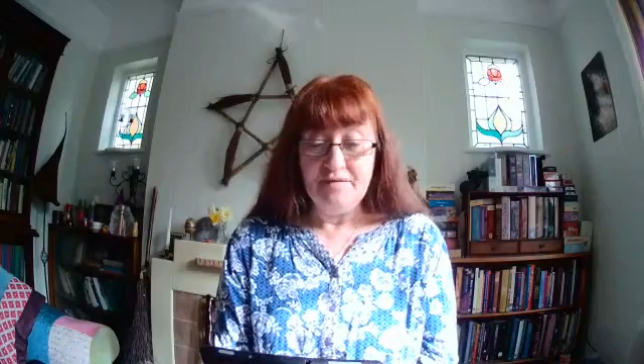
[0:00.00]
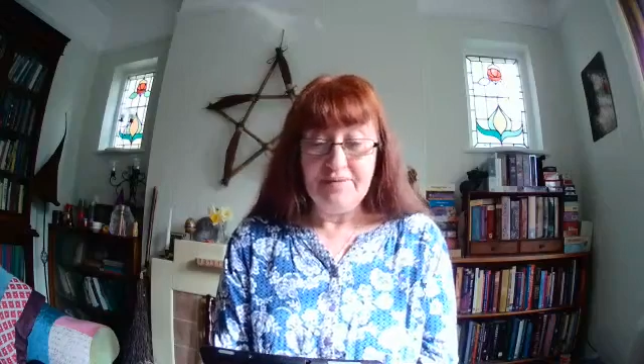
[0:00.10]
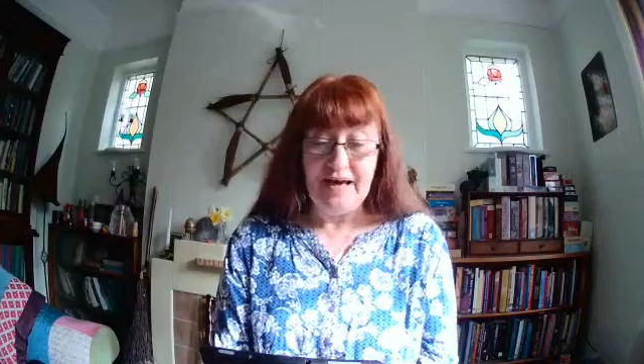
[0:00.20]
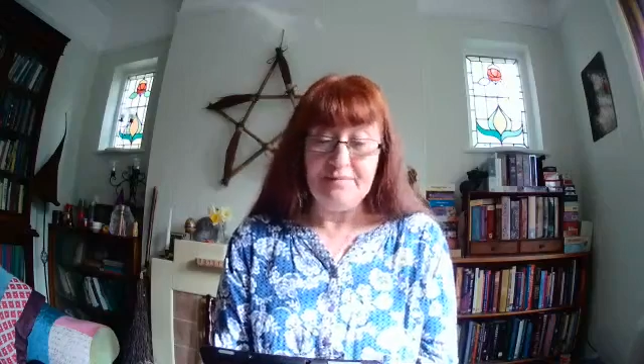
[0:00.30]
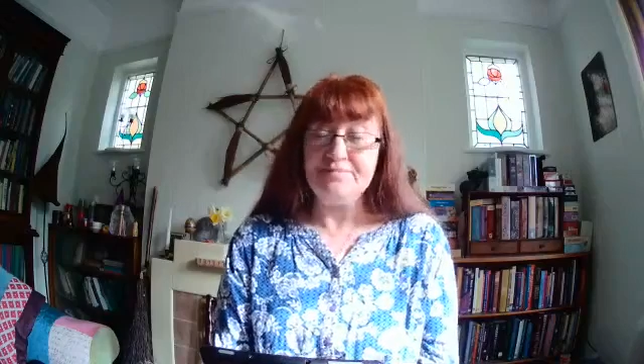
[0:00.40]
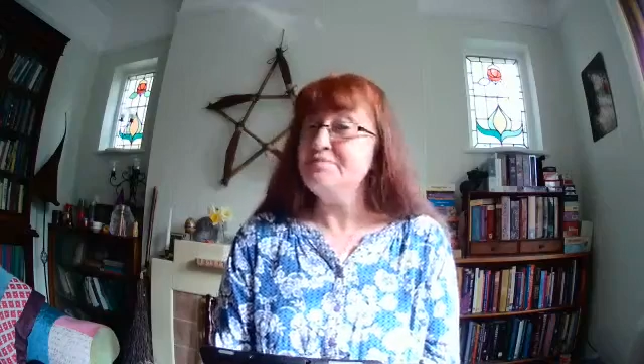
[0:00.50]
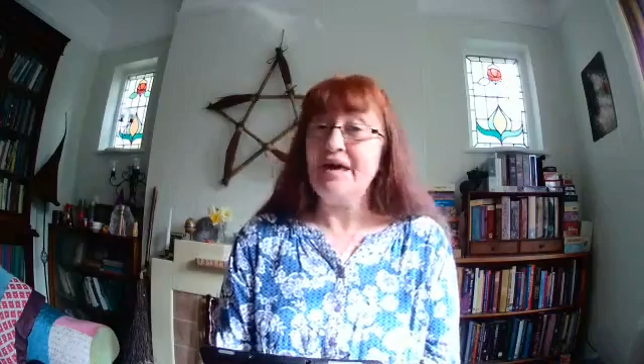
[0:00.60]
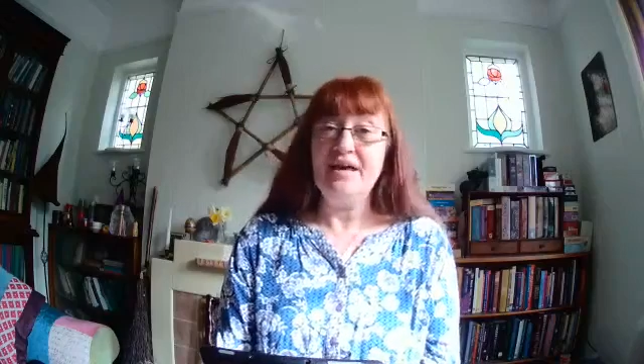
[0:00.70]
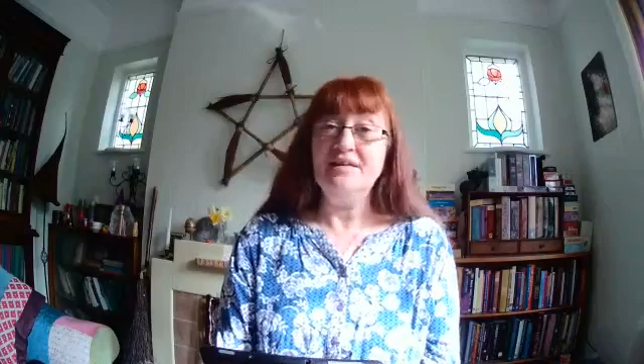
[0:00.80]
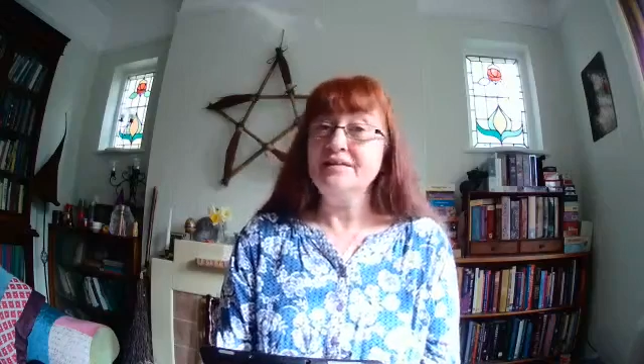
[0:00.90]
and perhaps
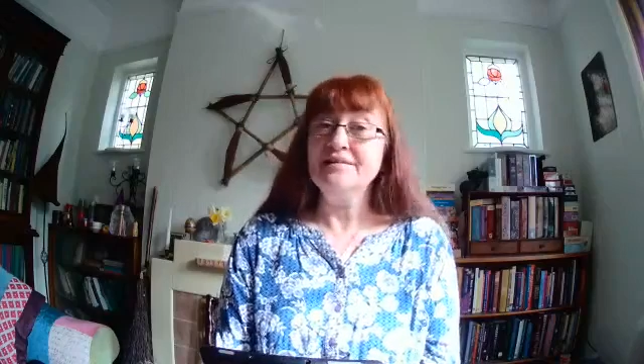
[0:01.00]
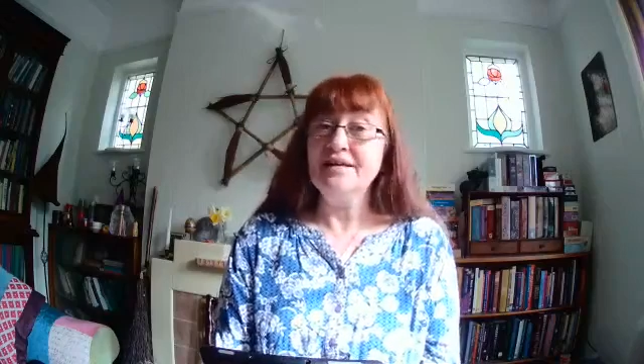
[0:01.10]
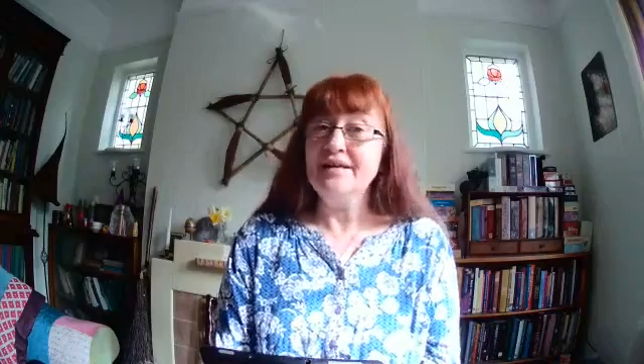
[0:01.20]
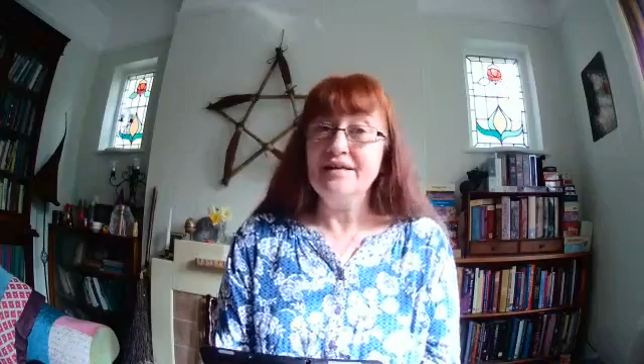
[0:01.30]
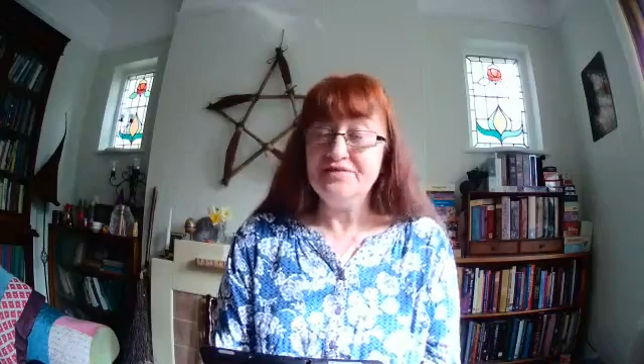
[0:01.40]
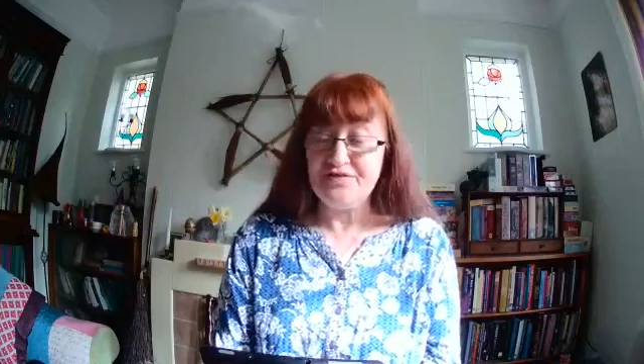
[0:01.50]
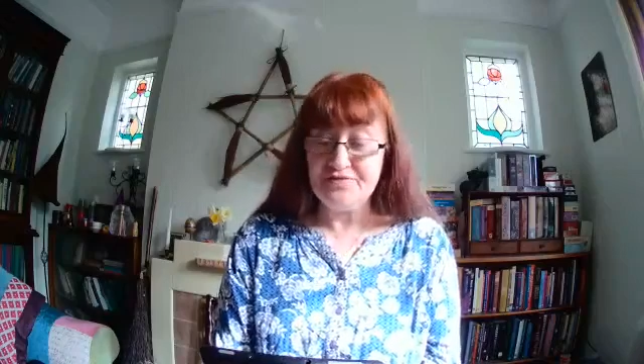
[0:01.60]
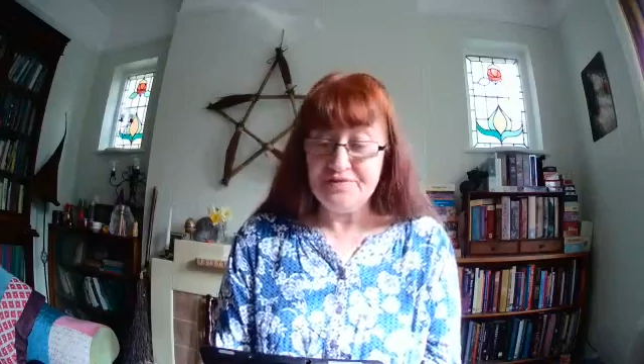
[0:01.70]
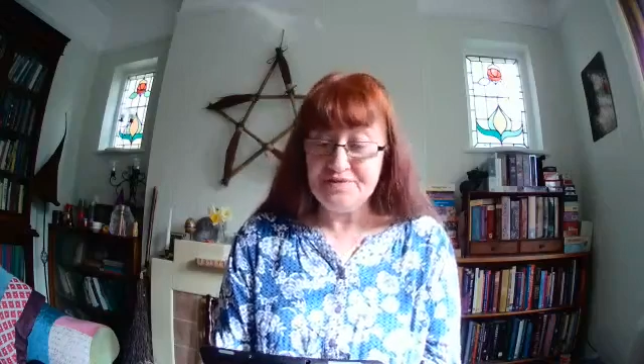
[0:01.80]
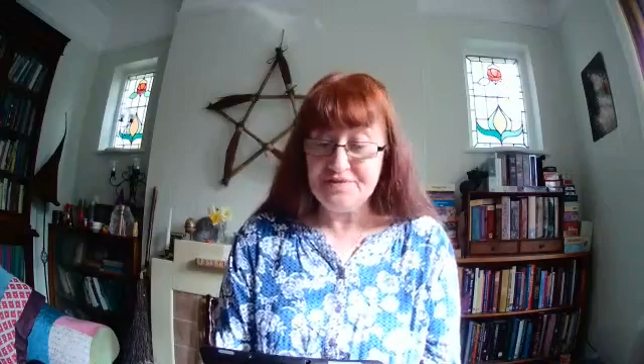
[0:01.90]
pay little heed to
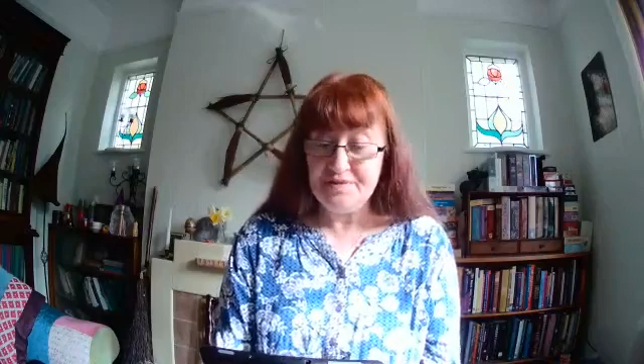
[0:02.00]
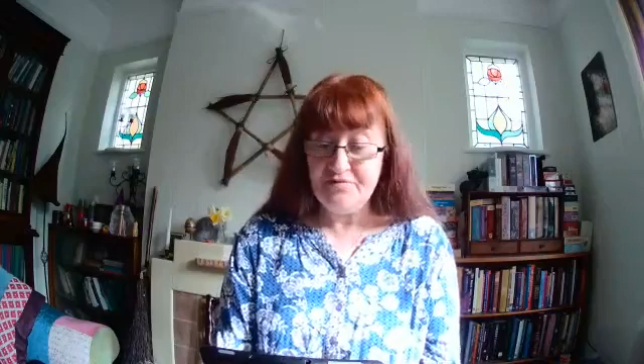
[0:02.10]
the risks